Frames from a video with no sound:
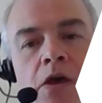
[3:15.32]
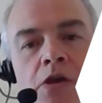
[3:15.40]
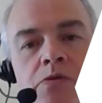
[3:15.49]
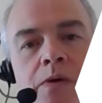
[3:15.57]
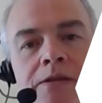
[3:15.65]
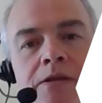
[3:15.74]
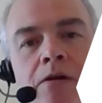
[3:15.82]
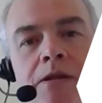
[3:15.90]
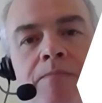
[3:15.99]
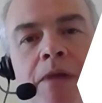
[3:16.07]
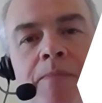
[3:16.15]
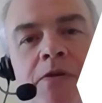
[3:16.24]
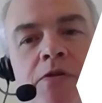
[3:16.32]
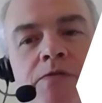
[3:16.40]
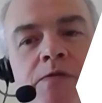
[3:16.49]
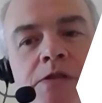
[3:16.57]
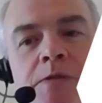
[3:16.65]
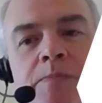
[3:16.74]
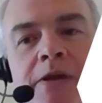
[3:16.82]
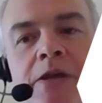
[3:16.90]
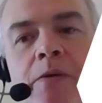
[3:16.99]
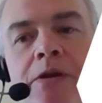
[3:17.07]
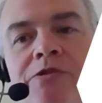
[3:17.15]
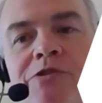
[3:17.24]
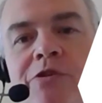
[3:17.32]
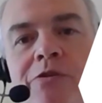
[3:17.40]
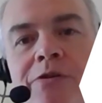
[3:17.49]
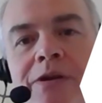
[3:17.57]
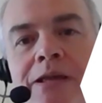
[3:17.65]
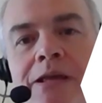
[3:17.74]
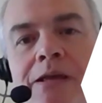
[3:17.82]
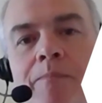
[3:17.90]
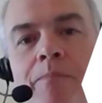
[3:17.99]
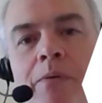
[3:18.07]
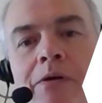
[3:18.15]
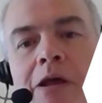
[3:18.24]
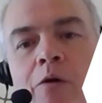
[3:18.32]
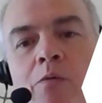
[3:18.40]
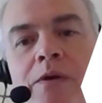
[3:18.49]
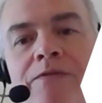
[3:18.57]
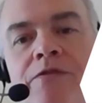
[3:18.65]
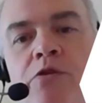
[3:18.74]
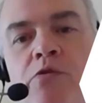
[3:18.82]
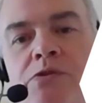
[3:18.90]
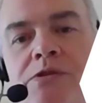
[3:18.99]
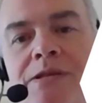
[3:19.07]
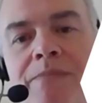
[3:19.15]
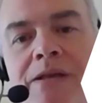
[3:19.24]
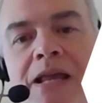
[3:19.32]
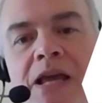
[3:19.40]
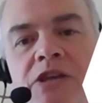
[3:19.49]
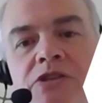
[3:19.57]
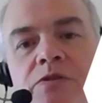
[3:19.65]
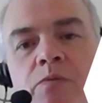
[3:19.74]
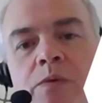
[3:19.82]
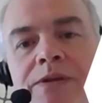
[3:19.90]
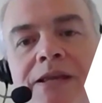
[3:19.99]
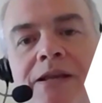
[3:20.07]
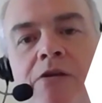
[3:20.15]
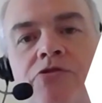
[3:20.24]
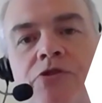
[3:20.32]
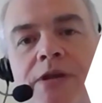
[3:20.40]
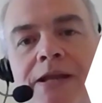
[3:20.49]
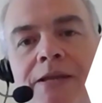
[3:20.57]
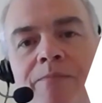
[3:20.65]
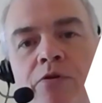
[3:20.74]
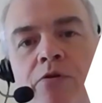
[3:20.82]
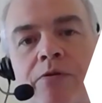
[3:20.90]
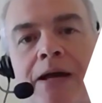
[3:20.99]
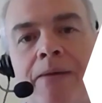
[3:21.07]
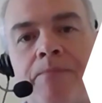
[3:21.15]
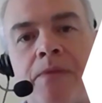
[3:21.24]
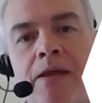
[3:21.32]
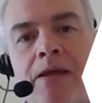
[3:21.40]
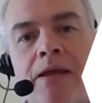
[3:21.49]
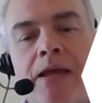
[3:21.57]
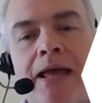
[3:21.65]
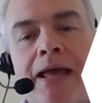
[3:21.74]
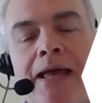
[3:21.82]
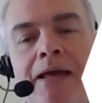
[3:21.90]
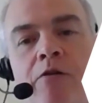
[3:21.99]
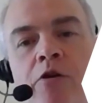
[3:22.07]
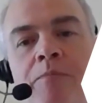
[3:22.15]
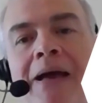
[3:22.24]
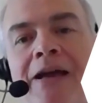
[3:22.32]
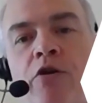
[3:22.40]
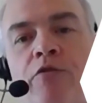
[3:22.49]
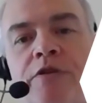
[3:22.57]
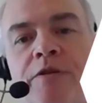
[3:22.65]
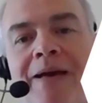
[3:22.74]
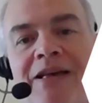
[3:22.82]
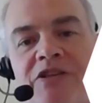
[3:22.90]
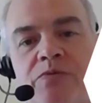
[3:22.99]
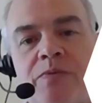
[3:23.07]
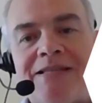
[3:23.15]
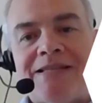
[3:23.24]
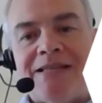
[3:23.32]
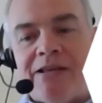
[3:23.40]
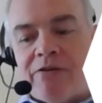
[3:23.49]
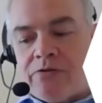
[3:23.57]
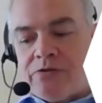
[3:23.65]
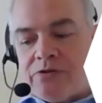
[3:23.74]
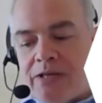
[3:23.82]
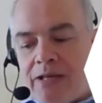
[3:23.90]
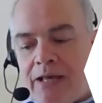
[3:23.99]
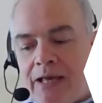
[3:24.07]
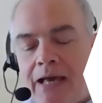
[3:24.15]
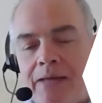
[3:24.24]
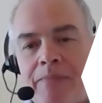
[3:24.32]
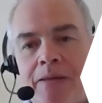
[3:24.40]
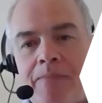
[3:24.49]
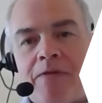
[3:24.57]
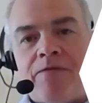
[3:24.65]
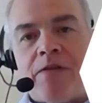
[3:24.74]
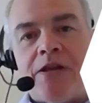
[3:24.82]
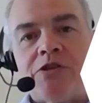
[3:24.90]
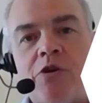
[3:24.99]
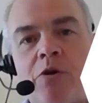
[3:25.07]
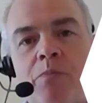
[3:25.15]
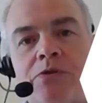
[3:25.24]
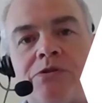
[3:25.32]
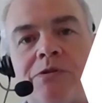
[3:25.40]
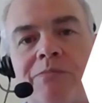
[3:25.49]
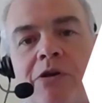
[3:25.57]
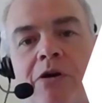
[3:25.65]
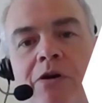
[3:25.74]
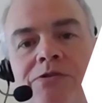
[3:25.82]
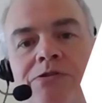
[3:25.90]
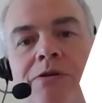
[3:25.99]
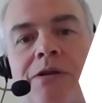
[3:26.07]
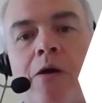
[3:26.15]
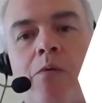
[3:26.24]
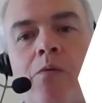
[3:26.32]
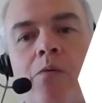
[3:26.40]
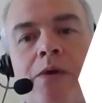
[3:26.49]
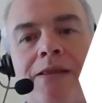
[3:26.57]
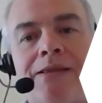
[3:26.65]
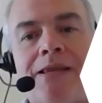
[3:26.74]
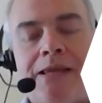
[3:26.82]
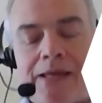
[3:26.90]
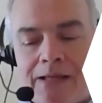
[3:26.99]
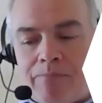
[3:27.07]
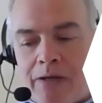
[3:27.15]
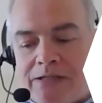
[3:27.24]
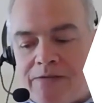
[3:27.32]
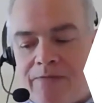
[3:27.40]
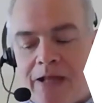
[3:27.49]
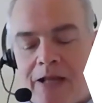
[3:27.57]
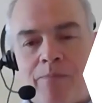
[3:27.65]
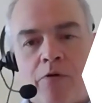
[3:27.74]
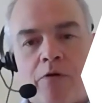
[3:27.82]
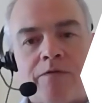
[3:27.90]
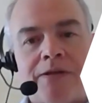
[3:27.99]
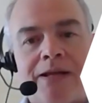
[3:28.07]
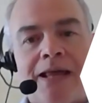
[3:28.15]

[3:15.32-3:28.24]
So I thought it might be useful to bring you on a journey about how we've used simulation within our training program, uh, going back over the past 20 years, and maybe finish up with some thoughts on how we think it might develop over the